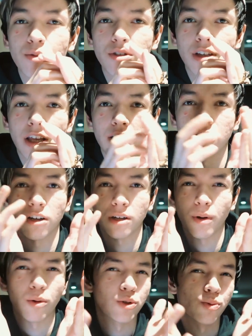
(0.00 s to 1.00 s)
just kind of talk
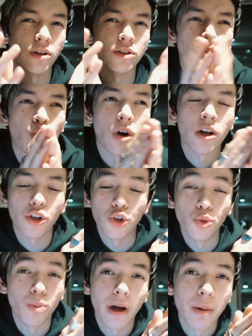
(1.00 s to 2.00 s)
about which ones, what
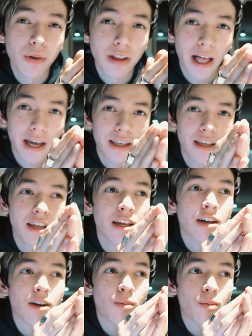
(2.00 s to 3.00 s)
you might be lacking.
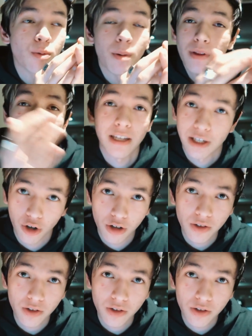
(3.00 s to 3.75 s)
You might be lacking